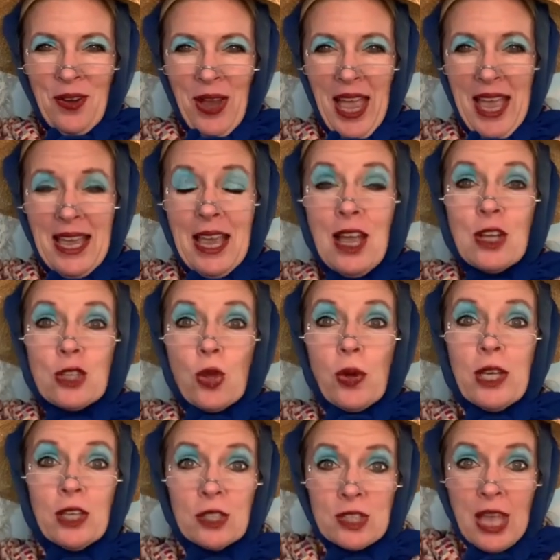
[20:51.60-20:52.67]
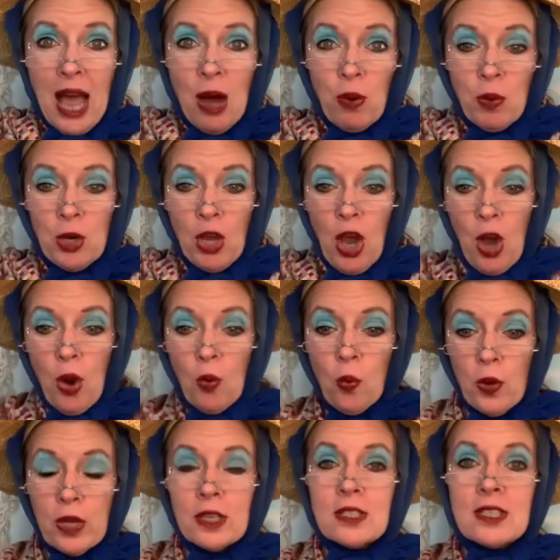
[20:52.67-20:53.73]
Okay, so here's how it will go.
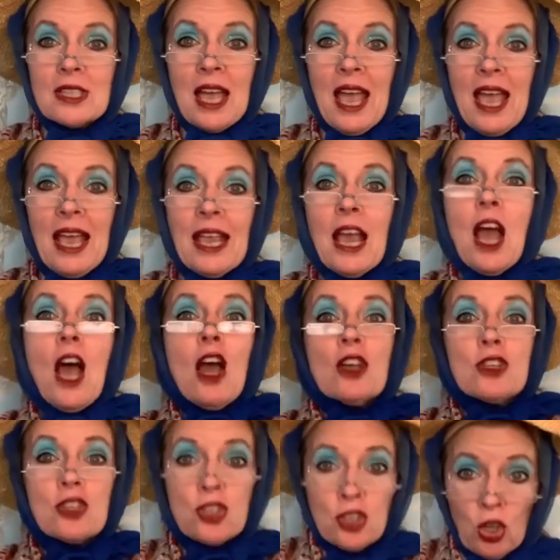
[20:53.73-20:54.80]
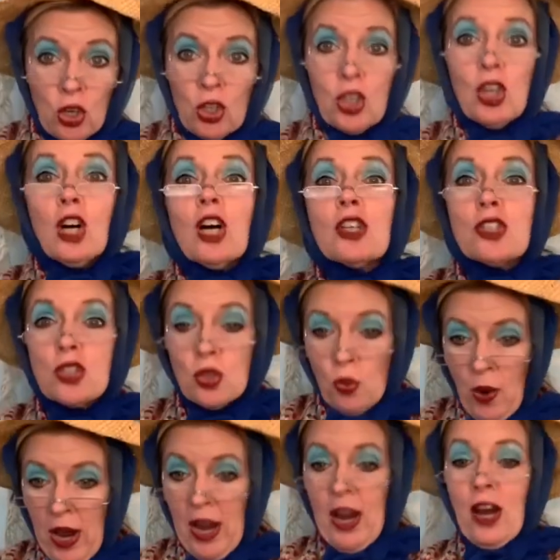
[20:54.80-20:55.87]
We'll say circle,
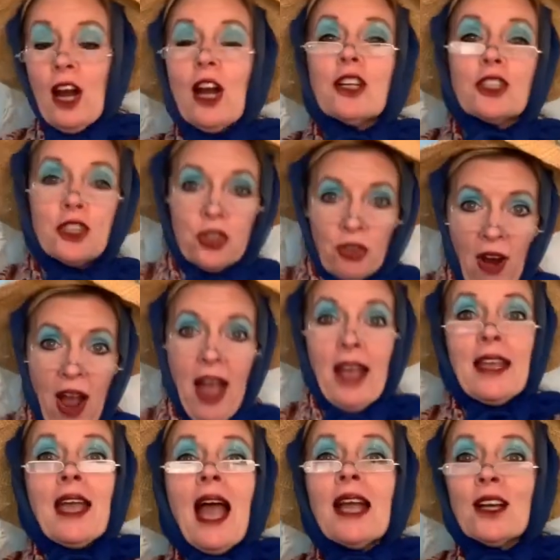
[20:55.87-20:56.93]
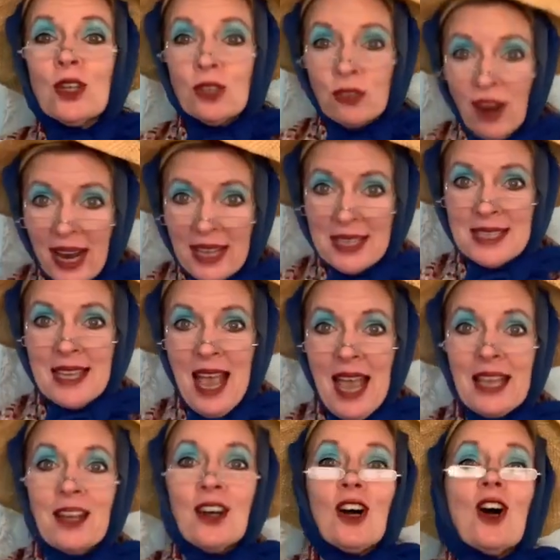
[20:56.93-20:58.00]
square, triangle,
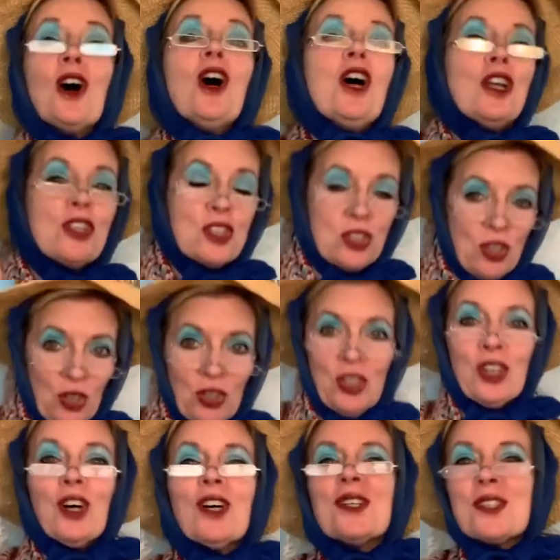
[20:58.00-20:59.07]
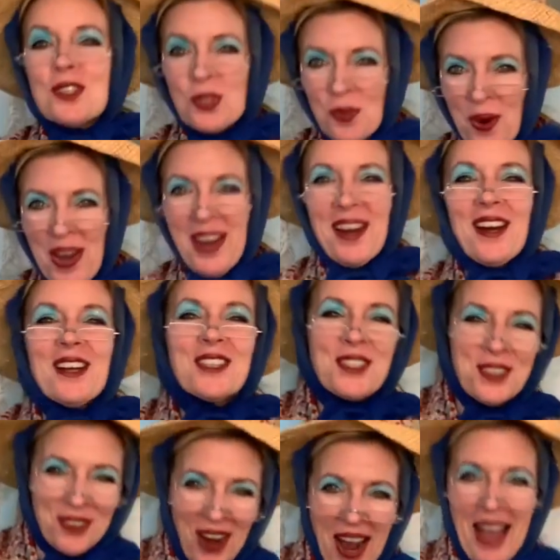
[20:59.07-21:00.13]
rectangle. Circle, square,
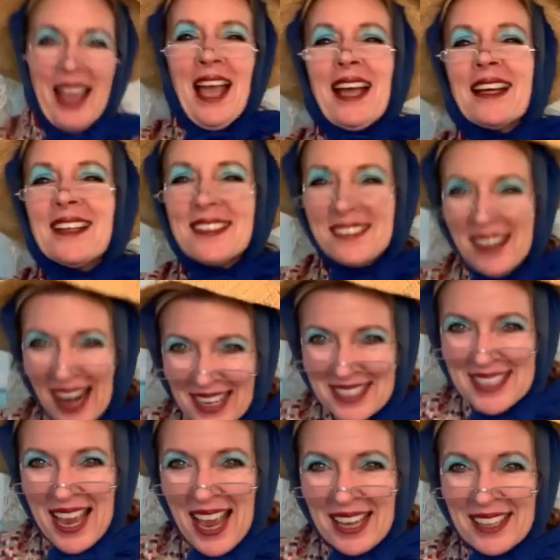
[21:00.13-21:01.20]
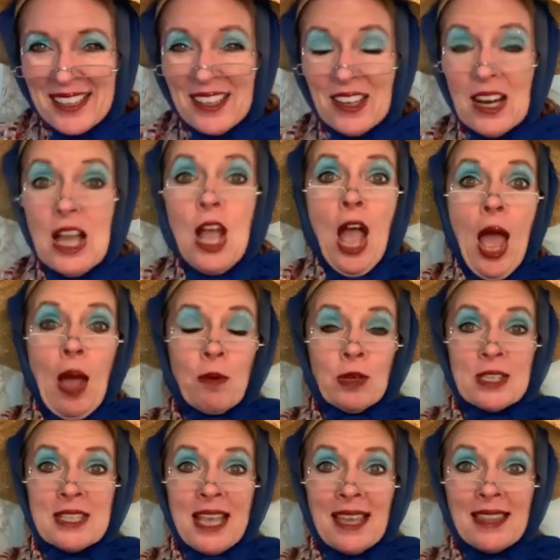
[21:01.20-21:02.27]
triangle, rectangle. And we'll
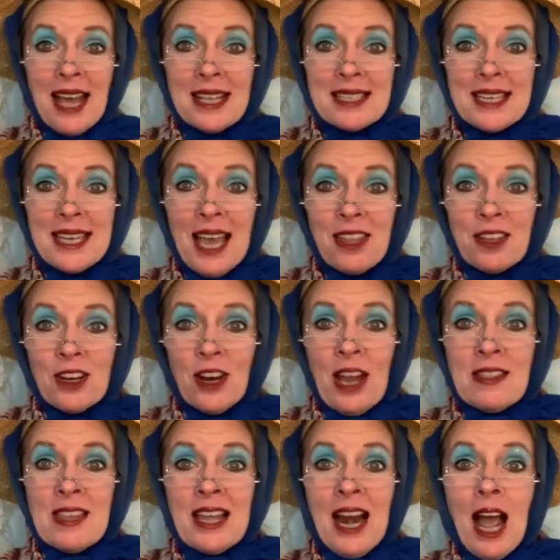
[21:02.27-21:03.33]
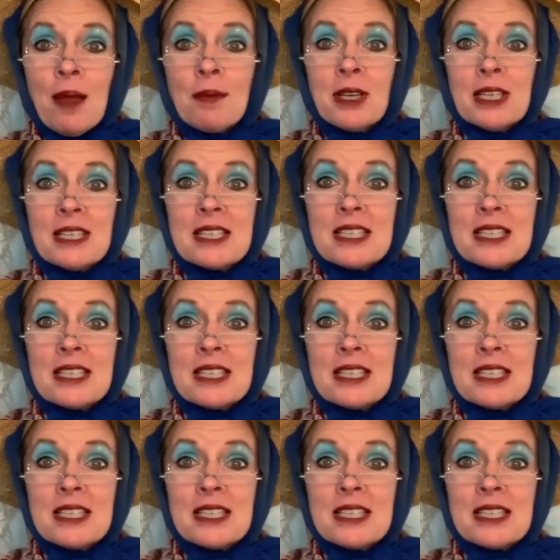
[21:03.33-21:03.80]
say that together, and then I'm gonna